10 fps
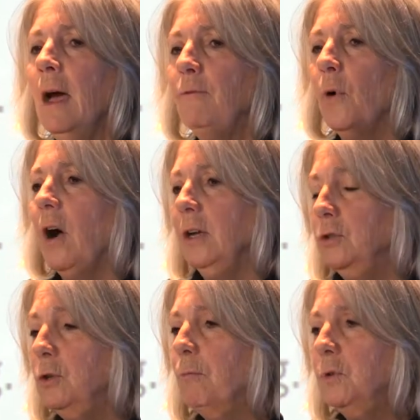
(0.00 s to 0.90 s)

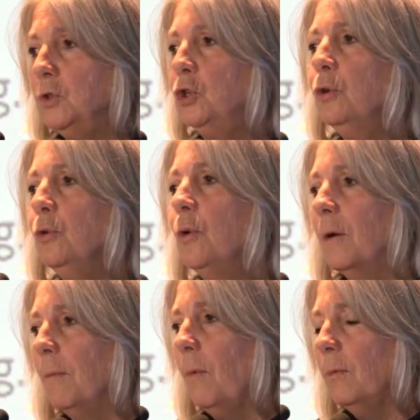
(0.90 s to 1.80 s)
on two
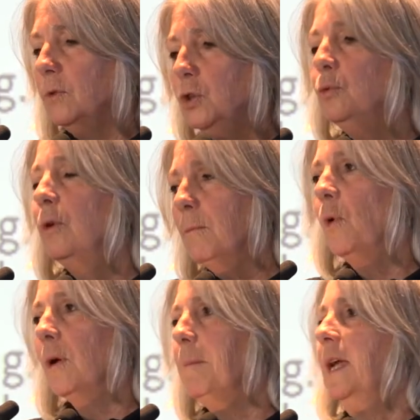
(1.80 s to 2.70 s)
or
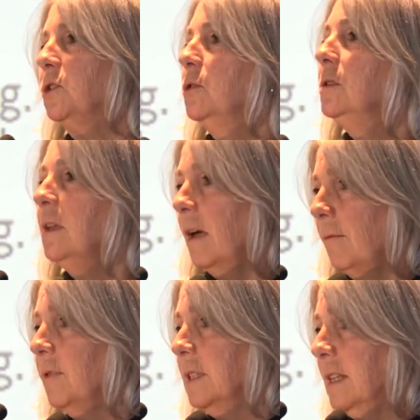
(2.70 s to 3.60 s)
more measures
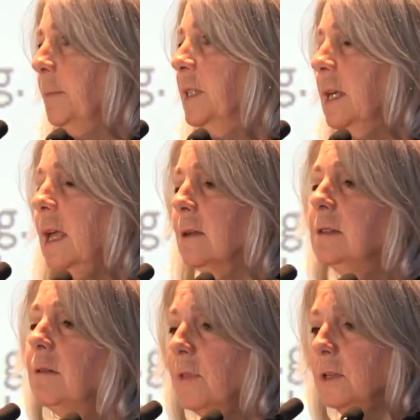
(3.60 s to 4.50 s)
of
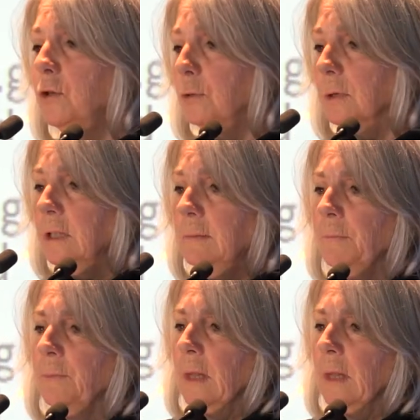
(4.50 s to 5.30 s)
subscales of the tool.